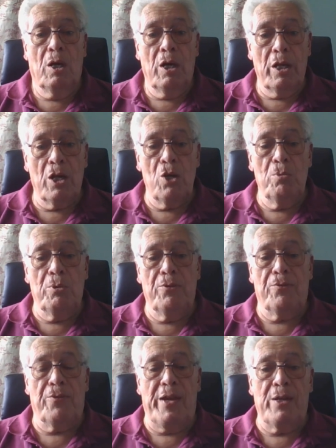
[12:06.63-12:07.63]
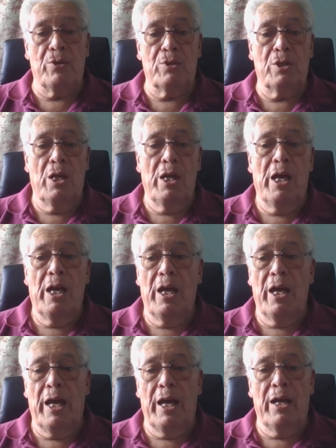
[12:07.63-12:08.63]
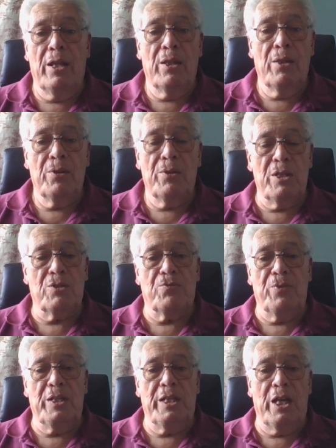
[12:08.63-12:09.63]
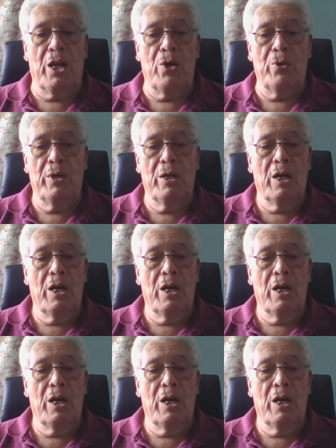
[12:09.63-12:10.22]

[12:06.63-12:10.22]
I hope you found this video